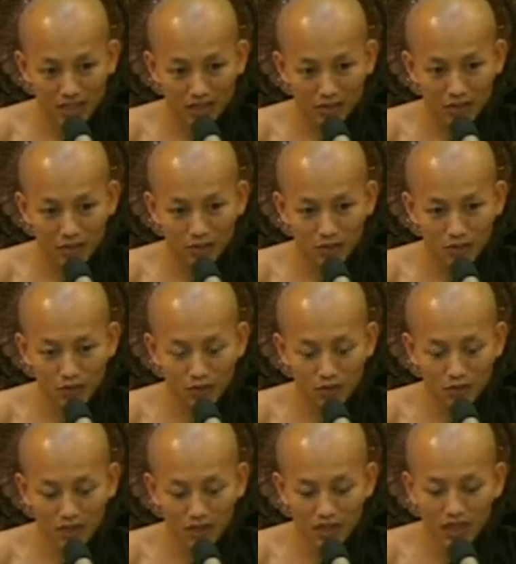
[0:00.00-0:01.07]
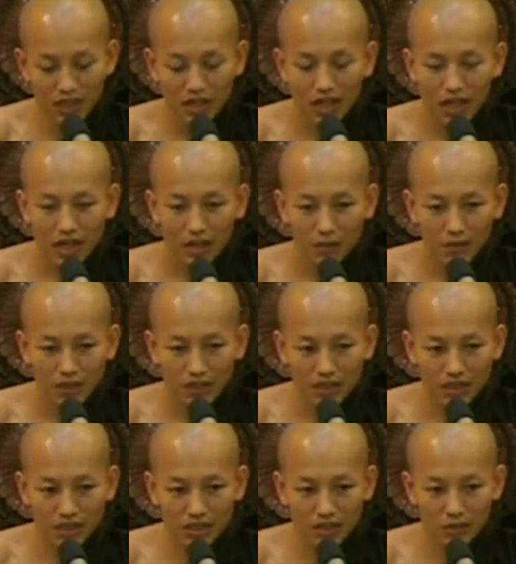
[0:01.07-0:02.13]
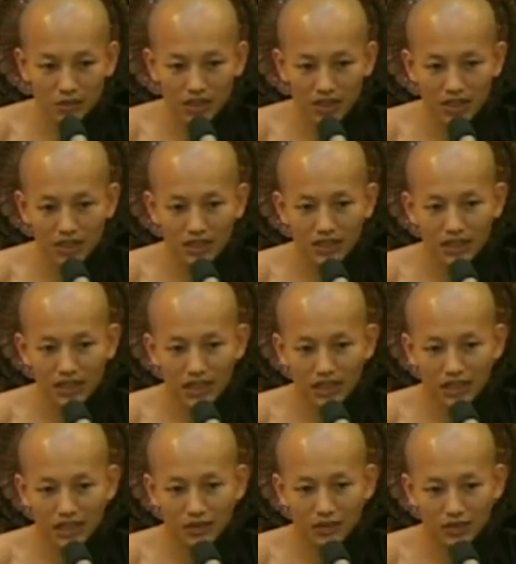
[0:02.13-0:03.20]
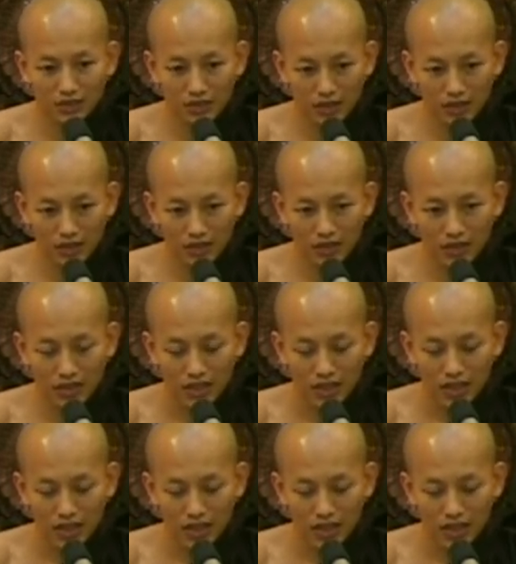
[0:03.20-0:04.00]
You have two objects, a meditation object and the other wandering thought.